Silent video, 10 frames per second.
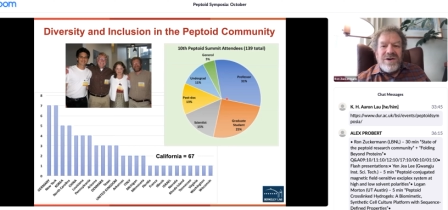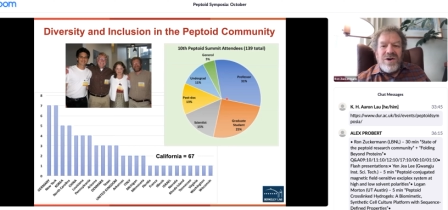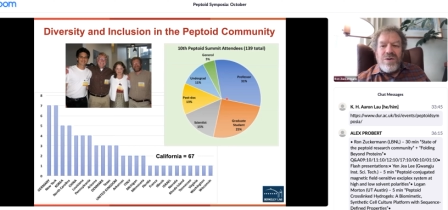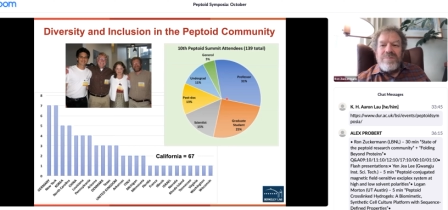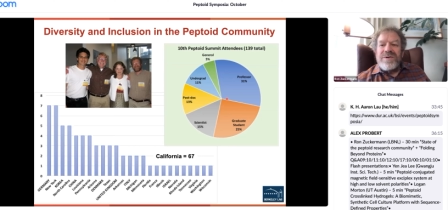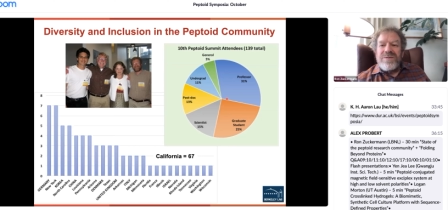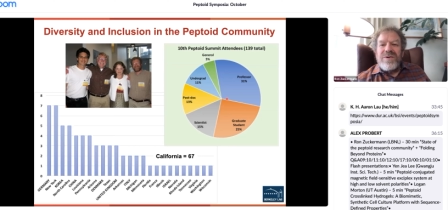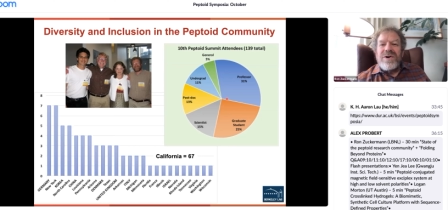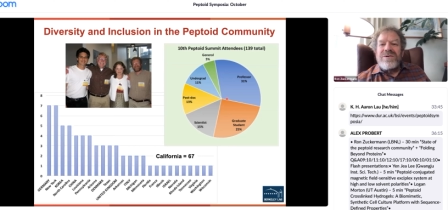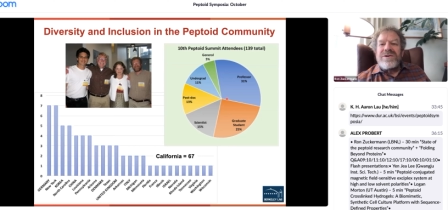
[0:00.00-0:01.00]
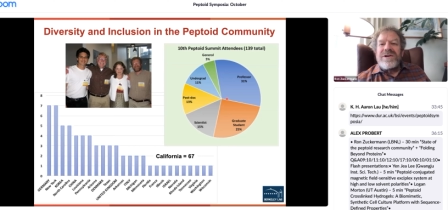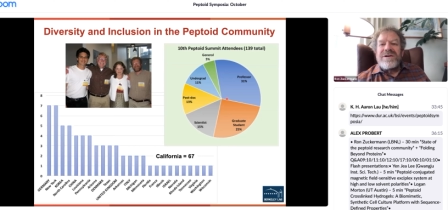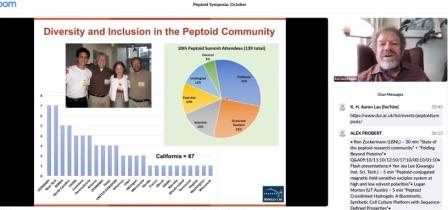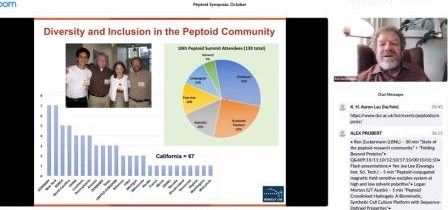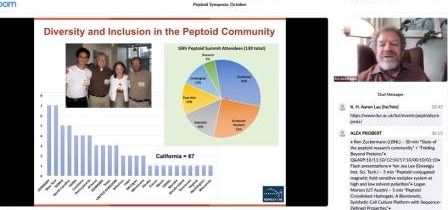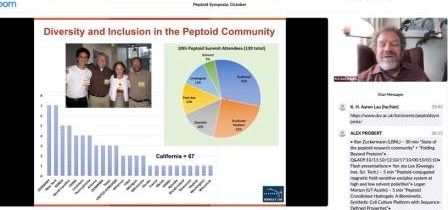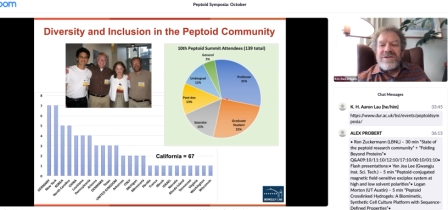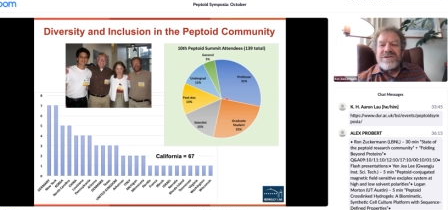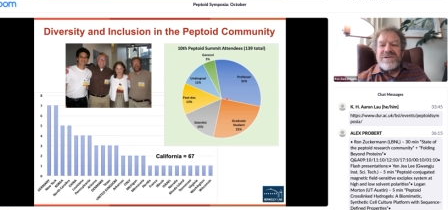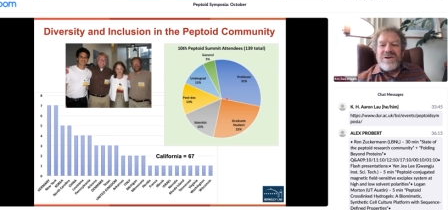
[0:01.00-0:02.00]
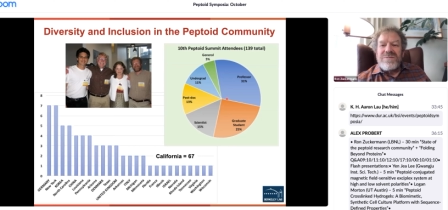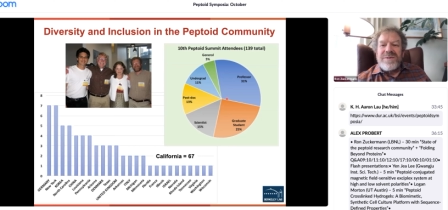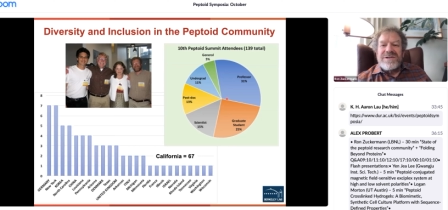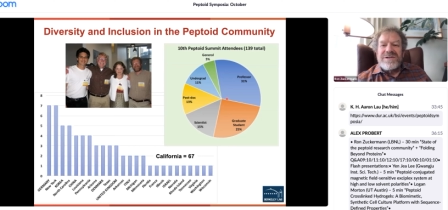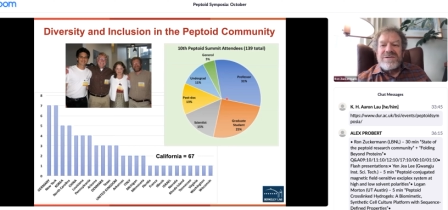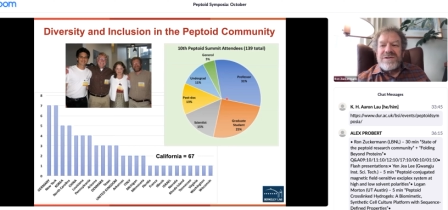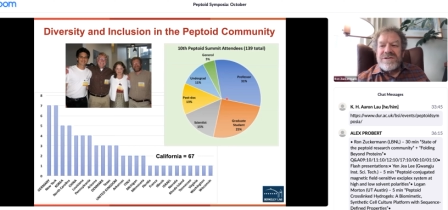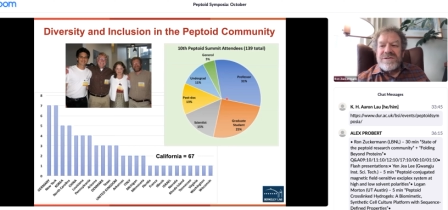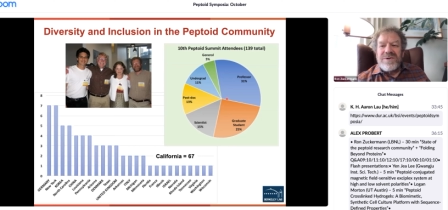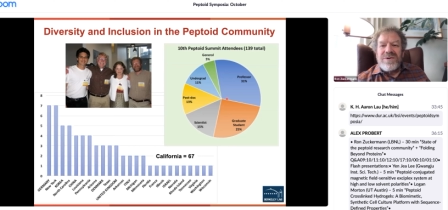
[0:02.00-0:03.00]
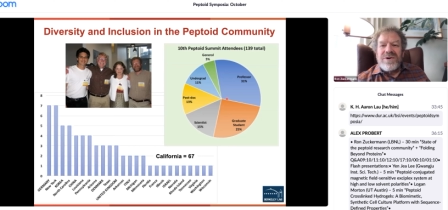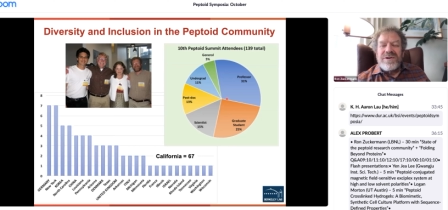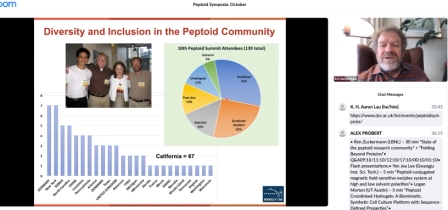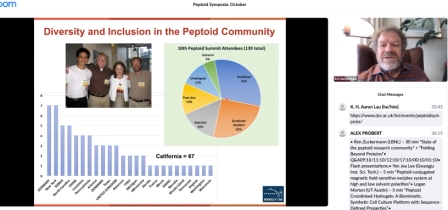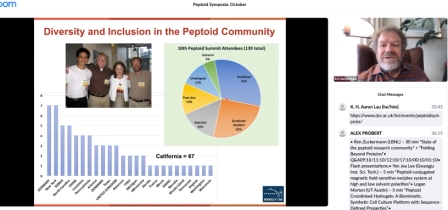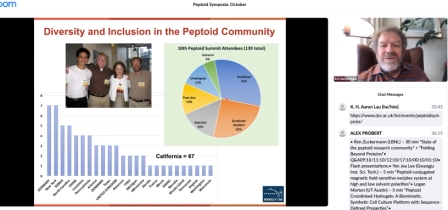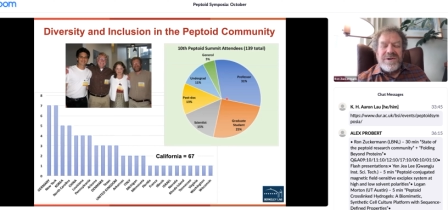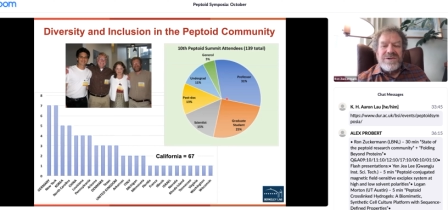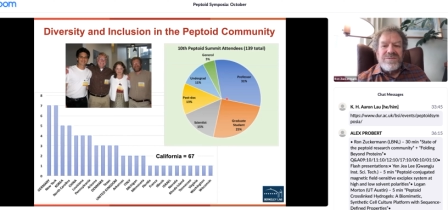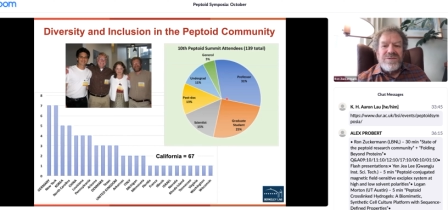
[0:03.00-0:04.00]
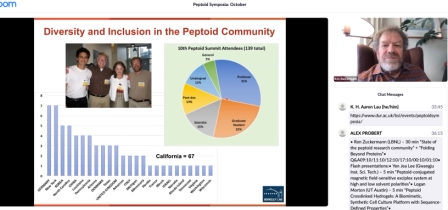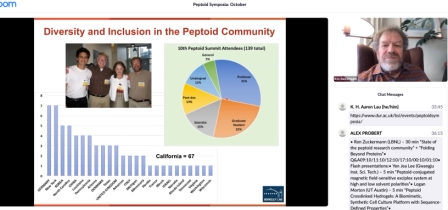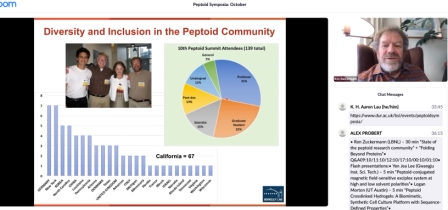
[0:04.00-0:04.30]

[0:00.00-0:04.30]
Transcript: open road here. There's so much to explore. There's so much room